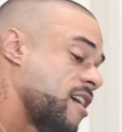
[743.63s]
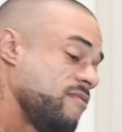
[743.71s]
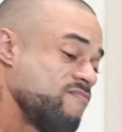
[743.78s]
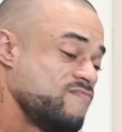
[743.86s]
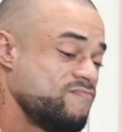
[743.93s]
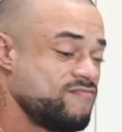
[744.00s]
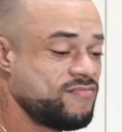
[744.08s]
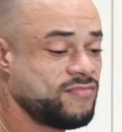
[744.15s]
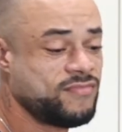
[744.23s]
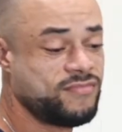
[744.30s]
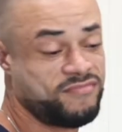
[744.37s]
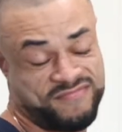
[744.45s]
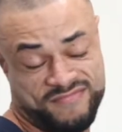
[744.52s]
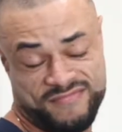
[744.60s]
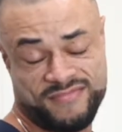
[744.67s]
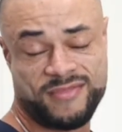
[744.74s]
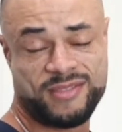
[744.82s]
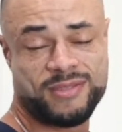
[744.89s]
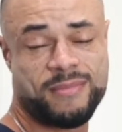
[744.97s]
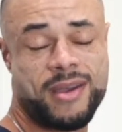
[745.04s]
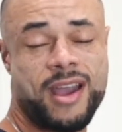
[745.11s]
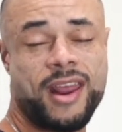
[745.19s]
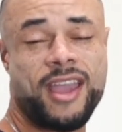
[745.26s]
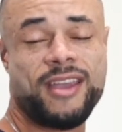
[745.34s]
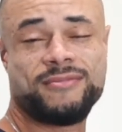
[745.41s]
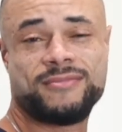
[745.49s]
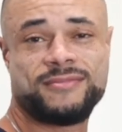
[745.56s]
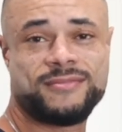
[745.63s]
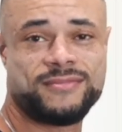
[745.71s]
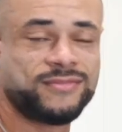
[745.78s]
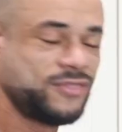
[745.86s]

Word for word: yeah, that's about it.